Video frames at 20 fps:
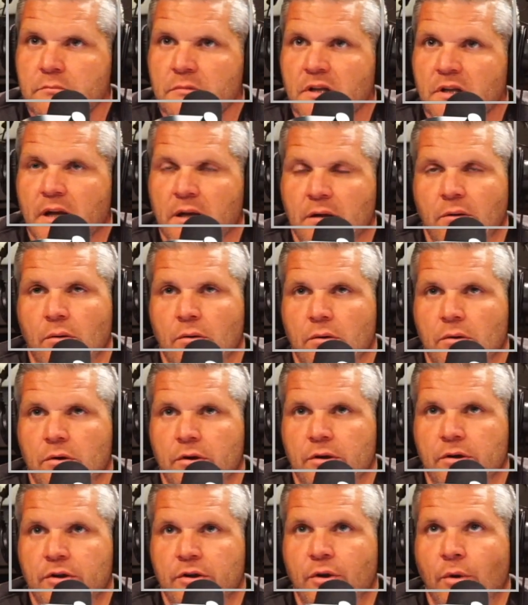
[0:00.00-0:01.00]
kind of
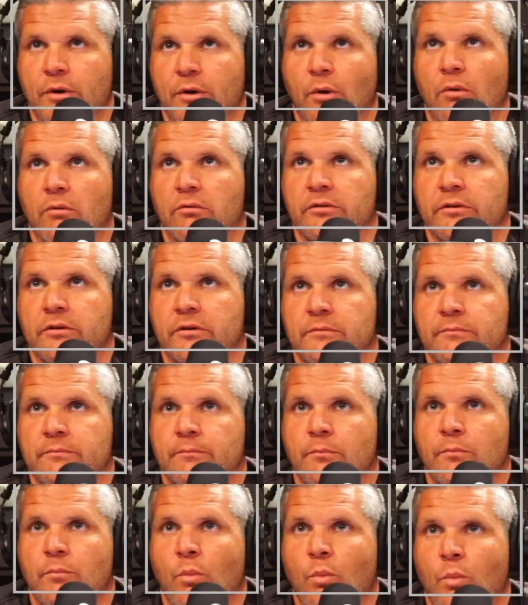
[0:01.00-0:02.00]
going over,
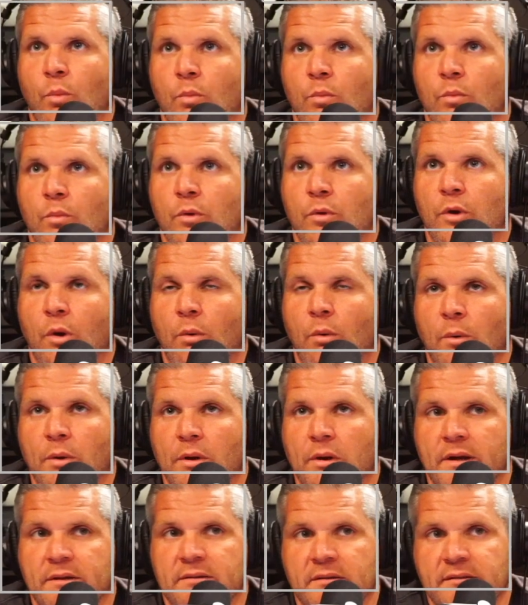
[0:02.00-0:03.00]
what we
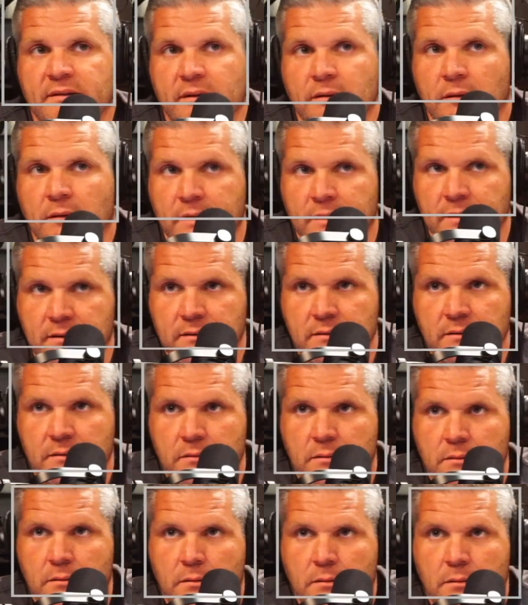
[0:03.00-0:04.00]
liked and didn't like,
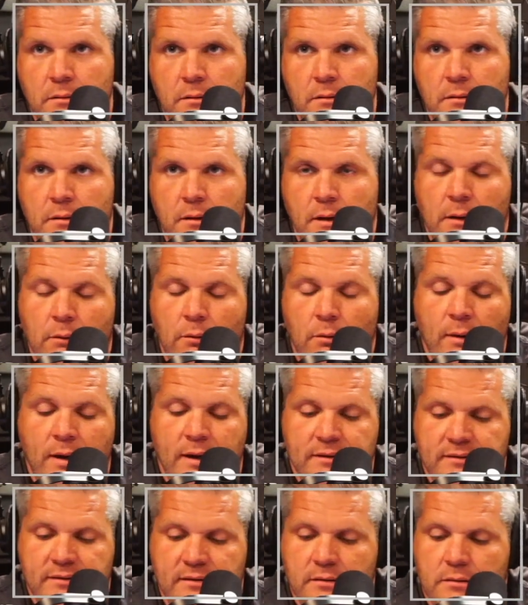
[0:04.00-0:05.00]
how it
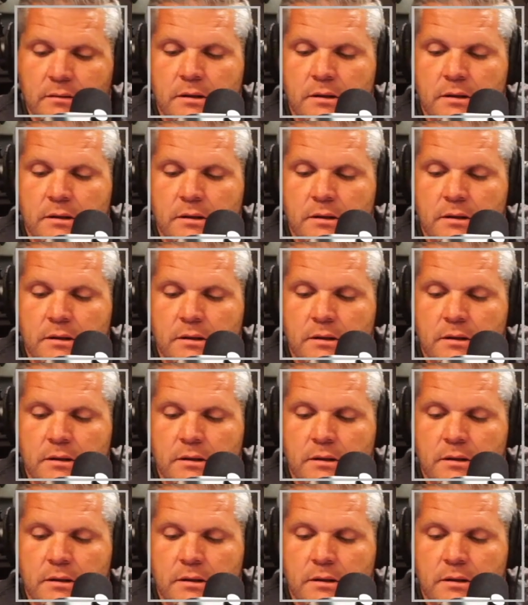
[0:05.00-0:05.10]
went.